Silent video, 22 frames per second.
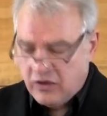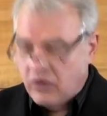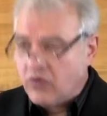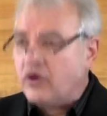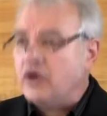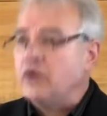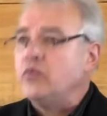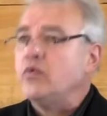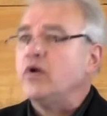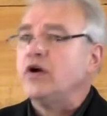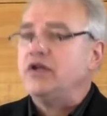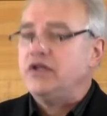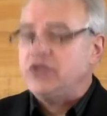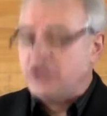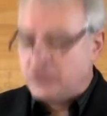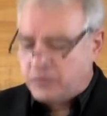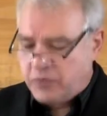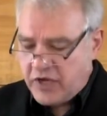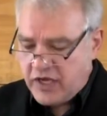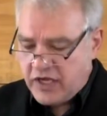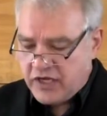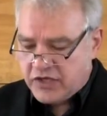or in what he
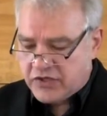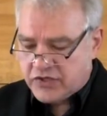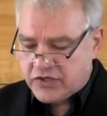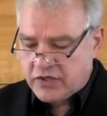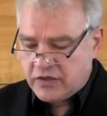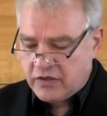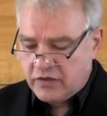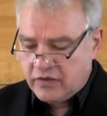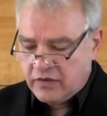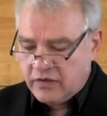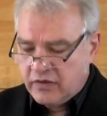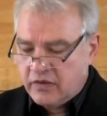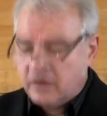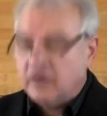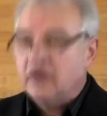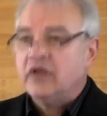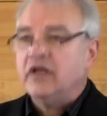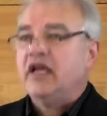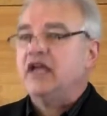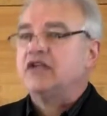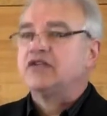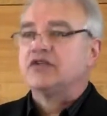speaks,
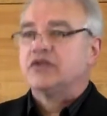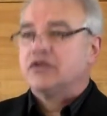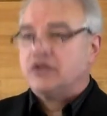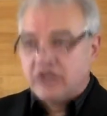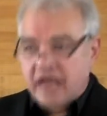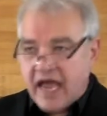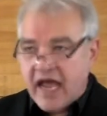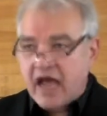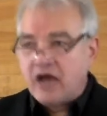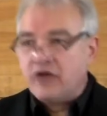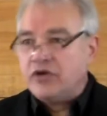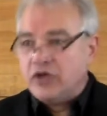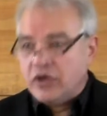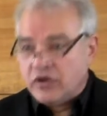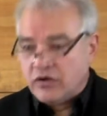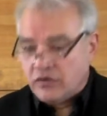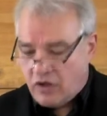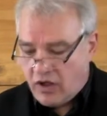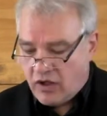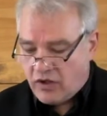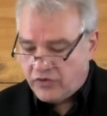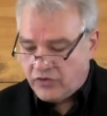it's
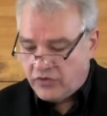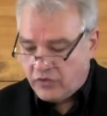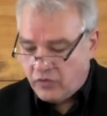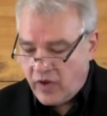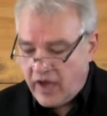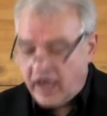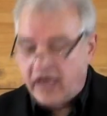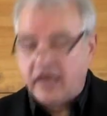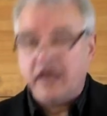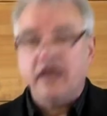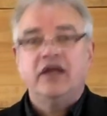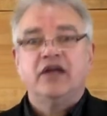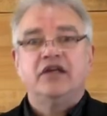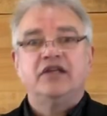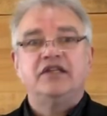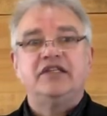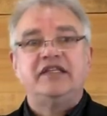downhill all the way.